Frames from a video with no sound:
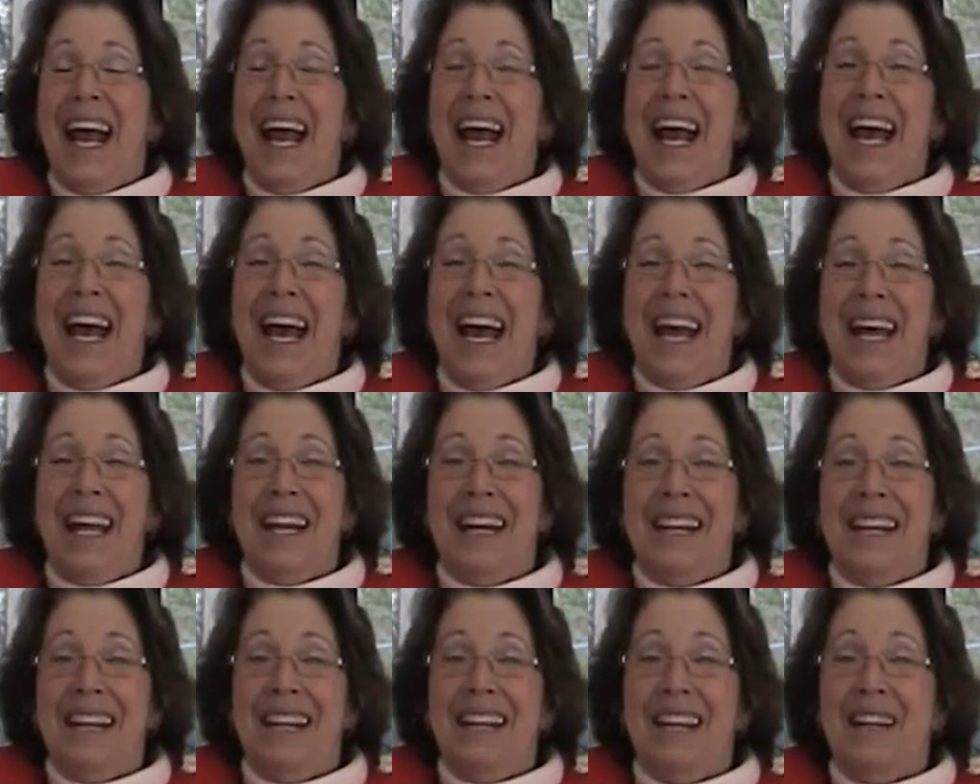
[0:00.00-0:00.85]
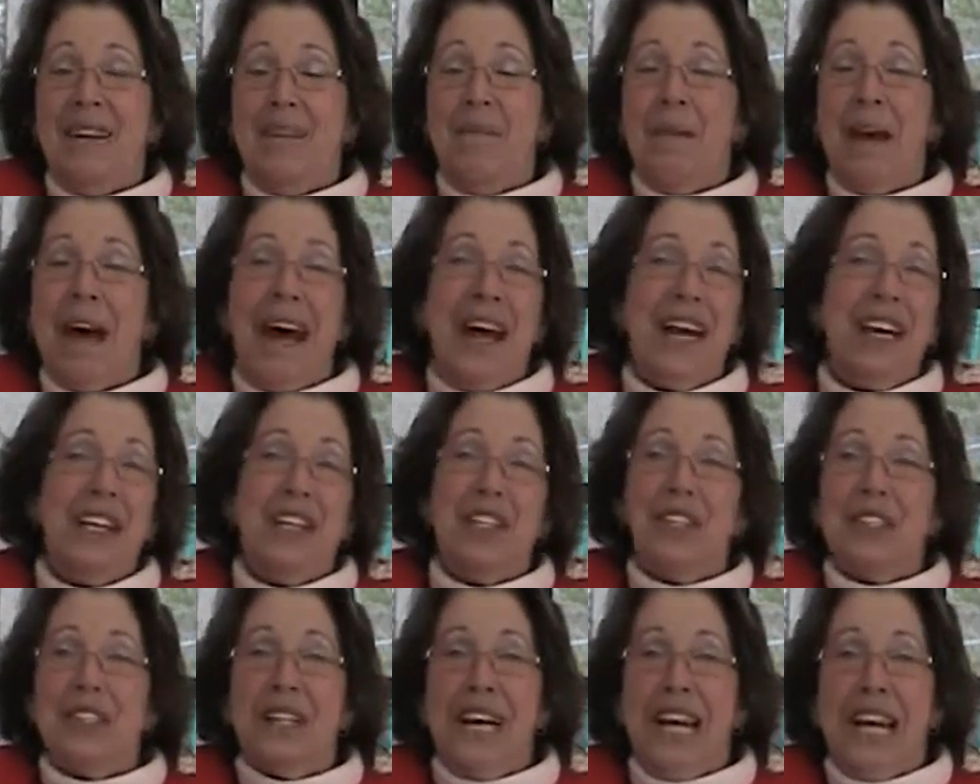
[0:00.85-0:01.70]
And the
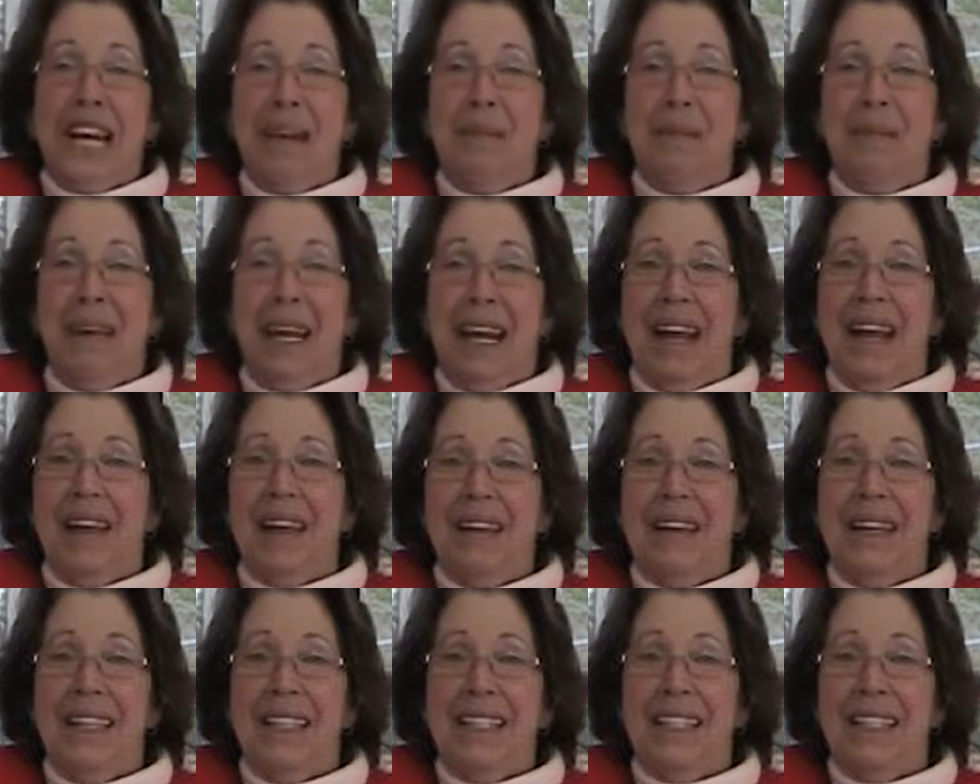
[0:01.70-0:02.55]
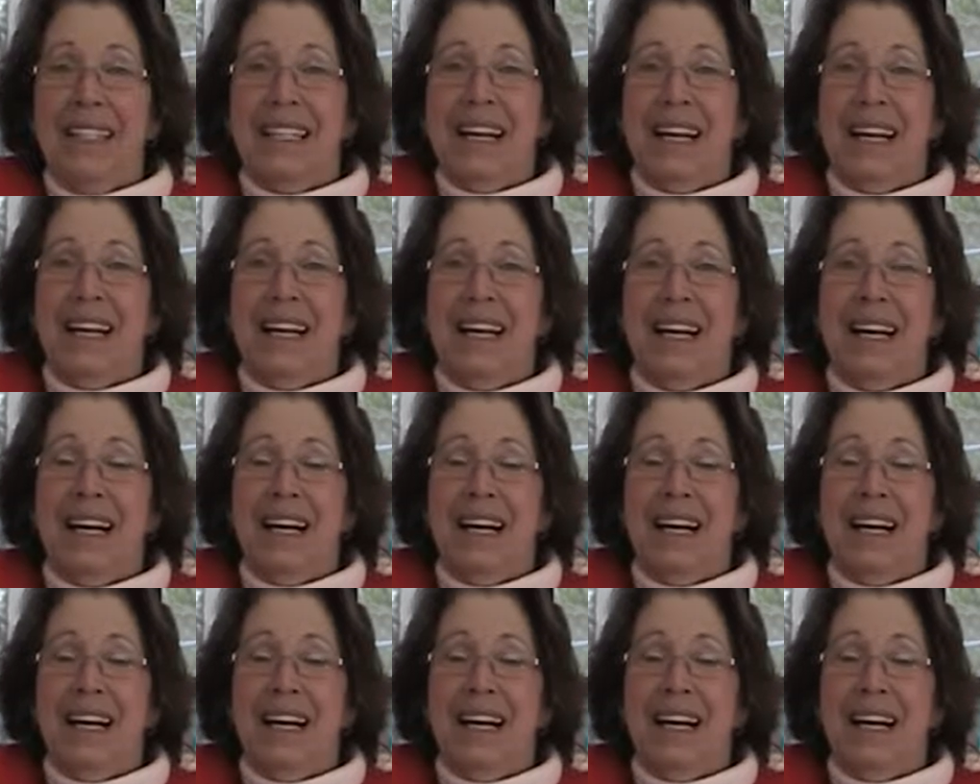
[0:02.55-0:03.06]
manager came down and he said,